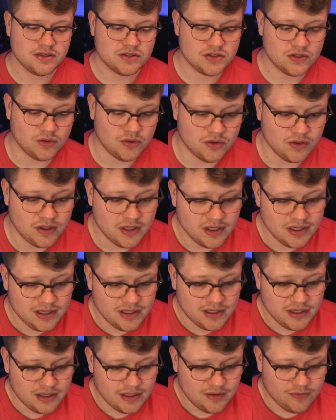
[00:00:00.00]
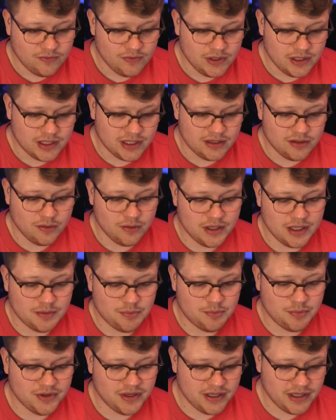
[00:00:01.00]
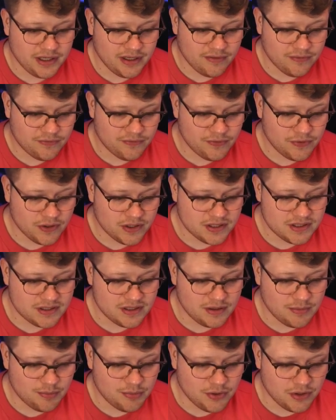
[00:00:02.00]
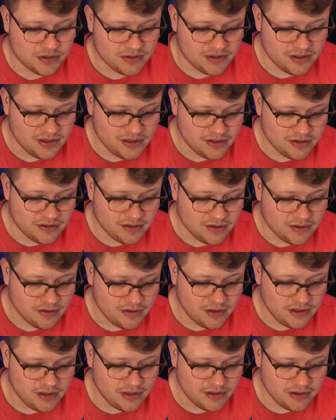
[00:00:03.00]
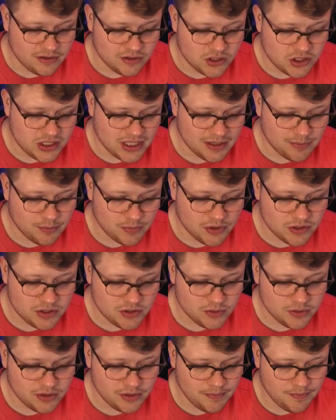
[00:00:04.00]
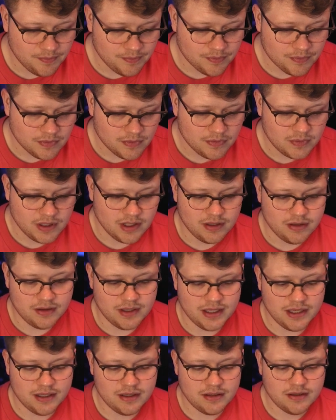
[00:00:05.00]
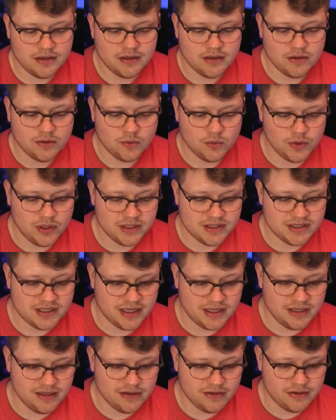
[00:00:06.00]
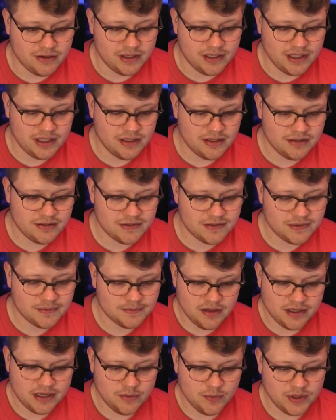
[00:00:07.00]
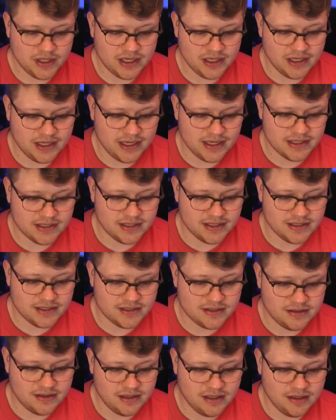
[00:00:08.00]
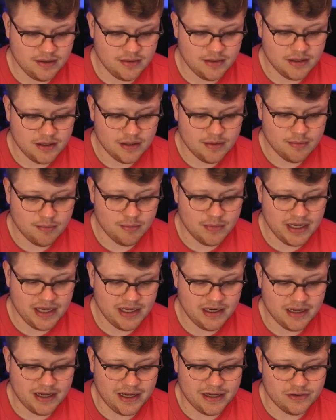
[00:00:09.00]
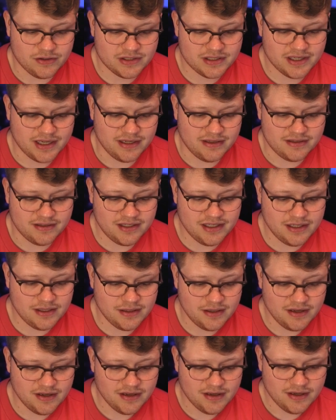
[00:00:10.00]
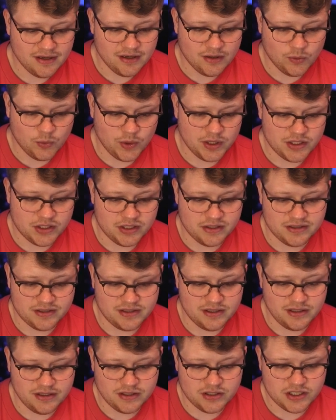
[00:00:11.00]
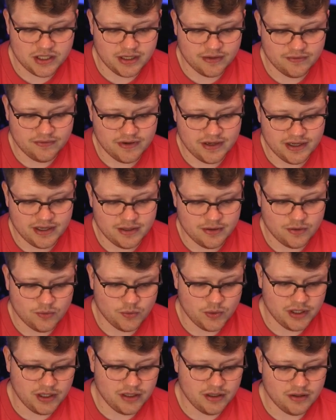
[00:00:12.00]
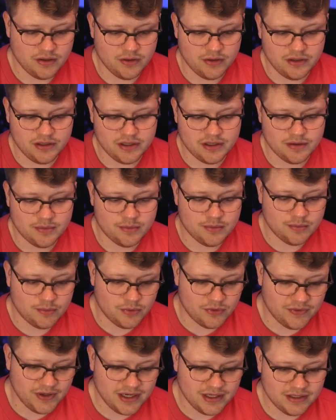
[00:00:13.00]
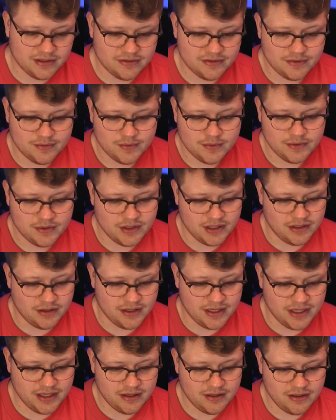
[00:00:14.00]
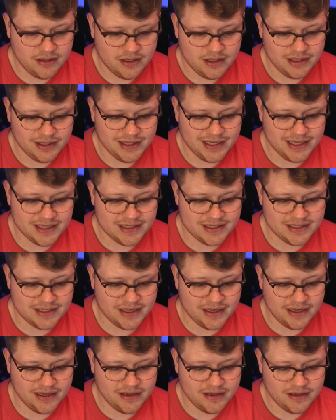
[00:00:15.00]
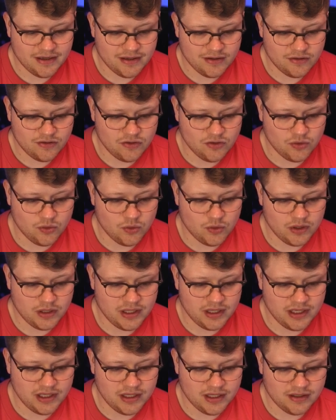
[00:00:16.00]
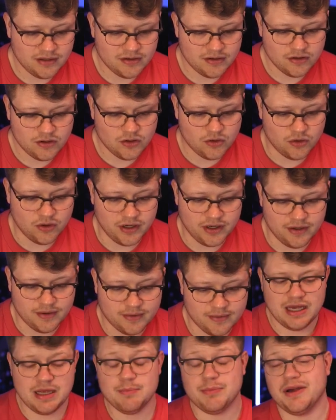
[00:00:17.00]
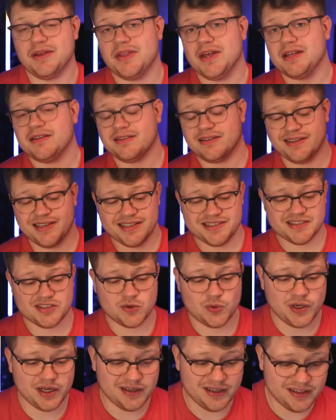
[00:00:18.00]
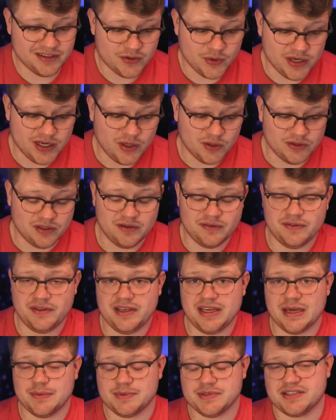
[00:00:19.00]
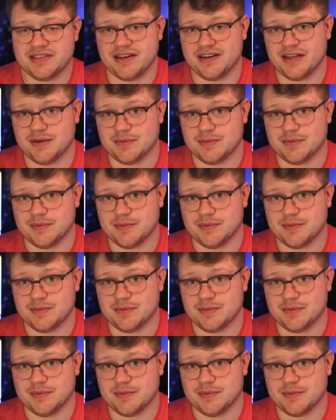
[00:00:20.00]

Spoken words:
So we can do that by first importing here the shared module, and then we say here init, and then we can access the main iOS KT, which is the shared file we earlier provided. And then let's say do init Koin. And by that, let's quickly try out if the app start